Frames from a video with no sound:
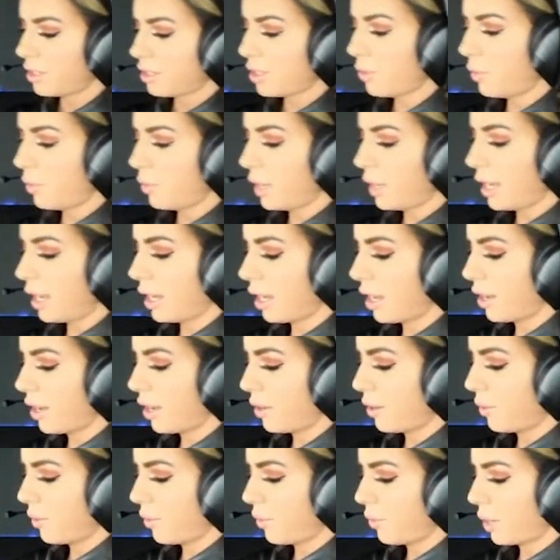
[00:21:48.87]
So
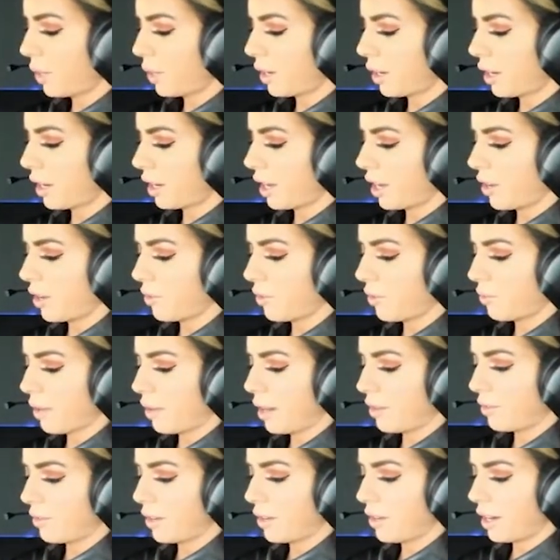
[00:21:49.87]
we're gonna go right
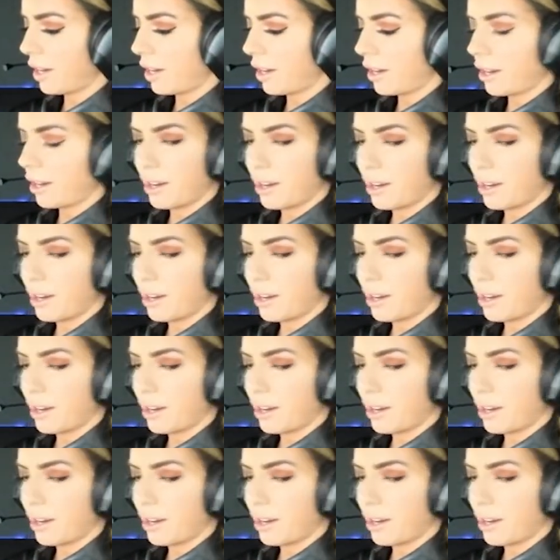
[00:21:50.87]
over here.